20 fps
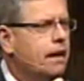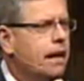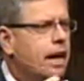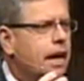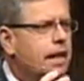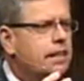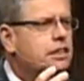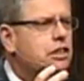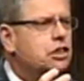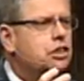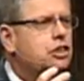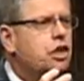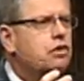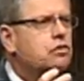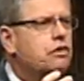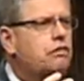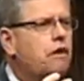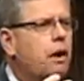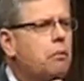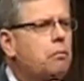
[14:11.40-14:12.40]
He says,
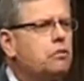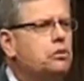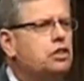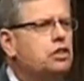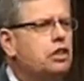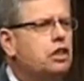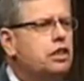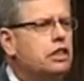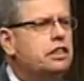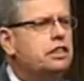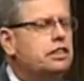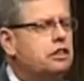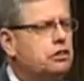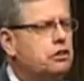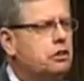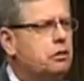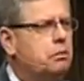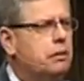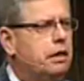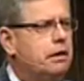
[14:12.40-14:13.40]
Joseph, I want you to listen
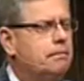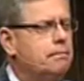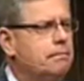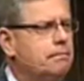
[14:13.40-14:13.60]
to me.